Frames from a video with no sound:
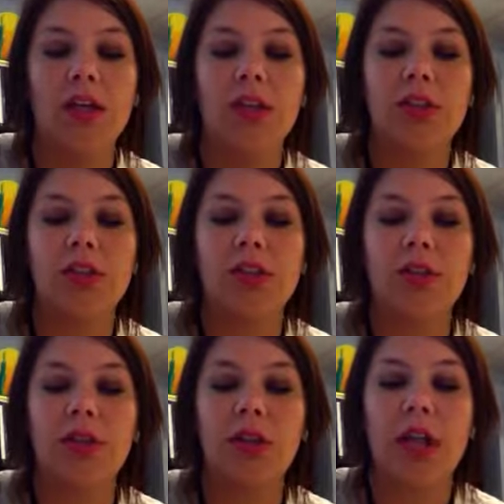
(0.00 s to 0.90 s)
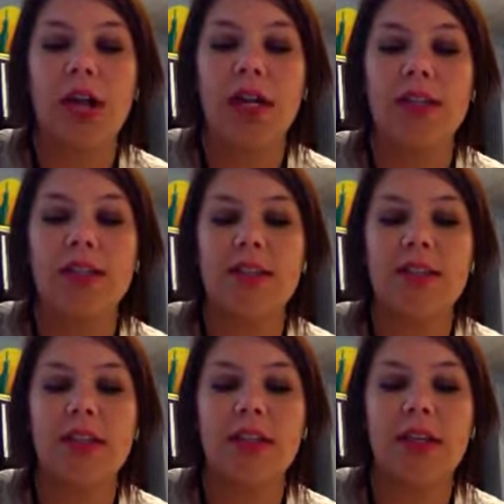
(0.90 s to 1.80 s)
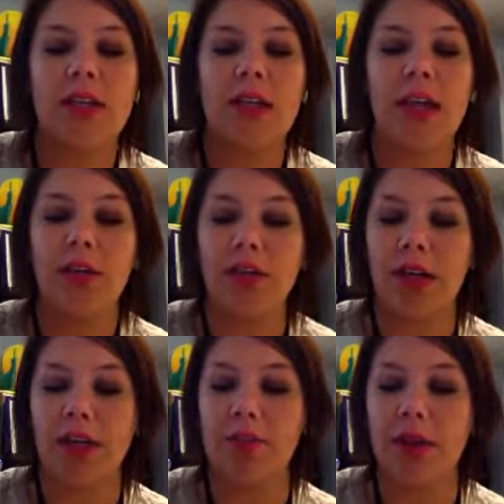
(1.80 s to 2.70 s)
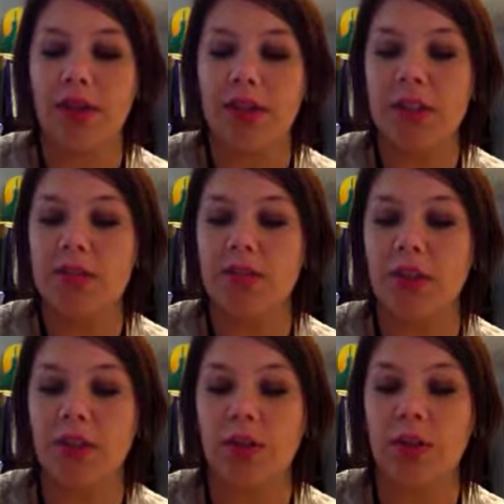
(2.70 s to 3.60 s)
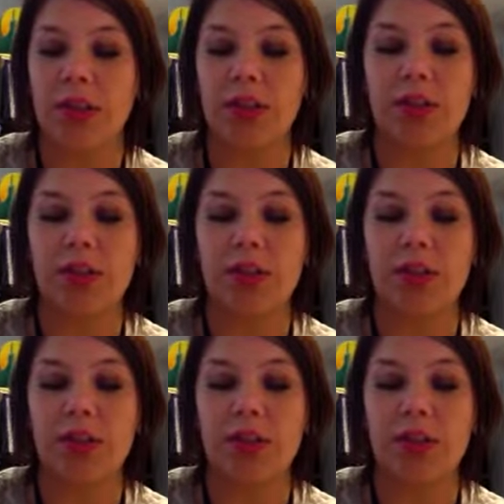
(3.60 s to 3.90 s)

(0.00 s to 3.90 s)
She utilized and created methods for including